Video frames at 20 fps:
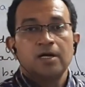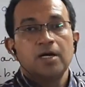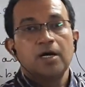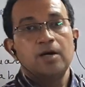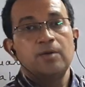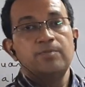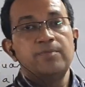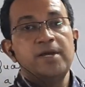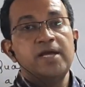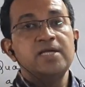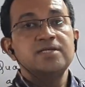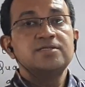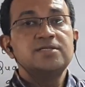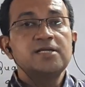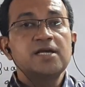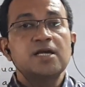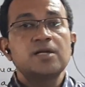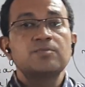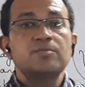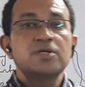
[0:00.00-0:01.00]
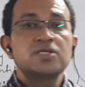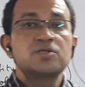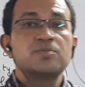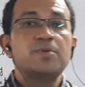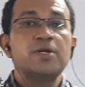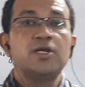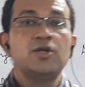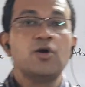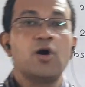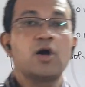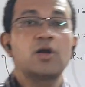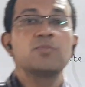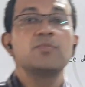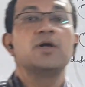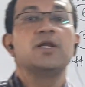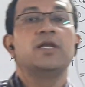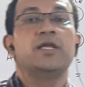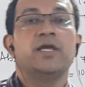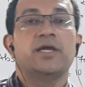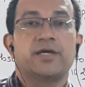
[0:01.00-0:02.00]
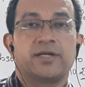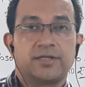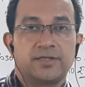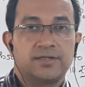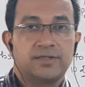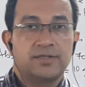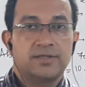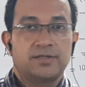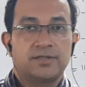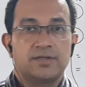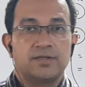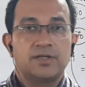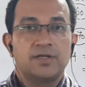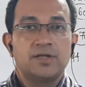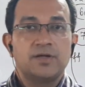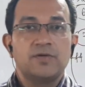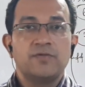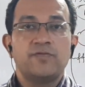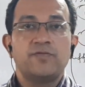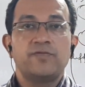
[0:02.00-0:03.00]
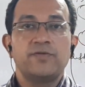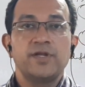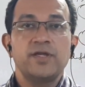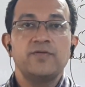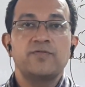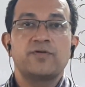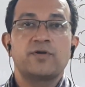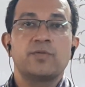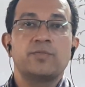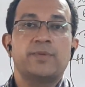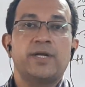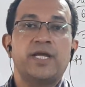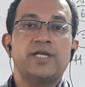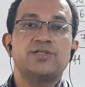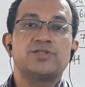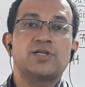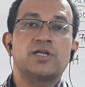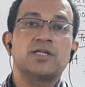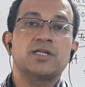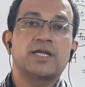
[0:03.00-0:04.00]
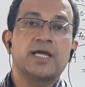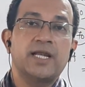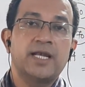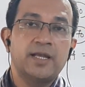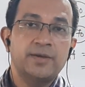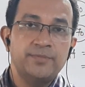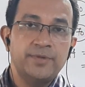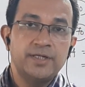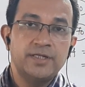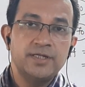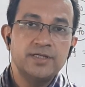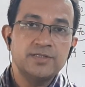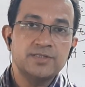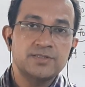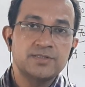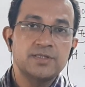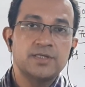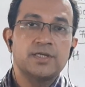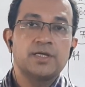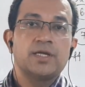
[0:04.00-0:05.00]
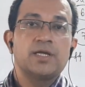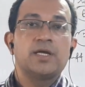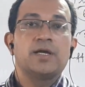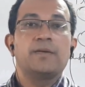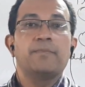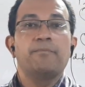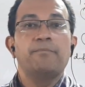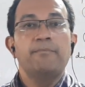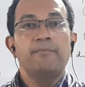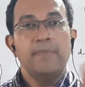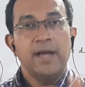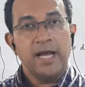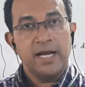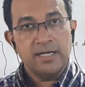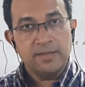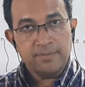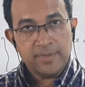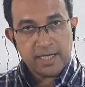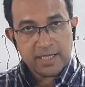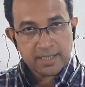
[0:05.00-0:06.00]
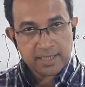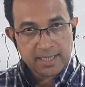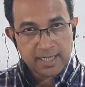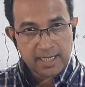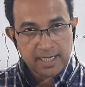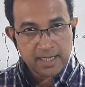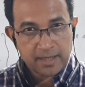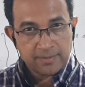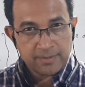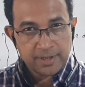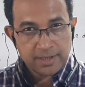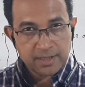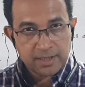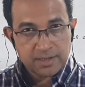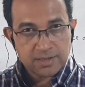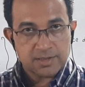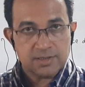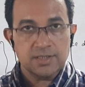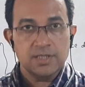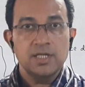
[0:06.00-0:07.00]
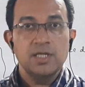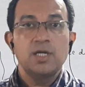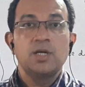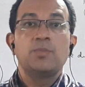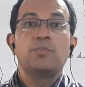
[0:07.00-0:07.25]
A base year must be normal year, free from natural calamities, man-made calamities,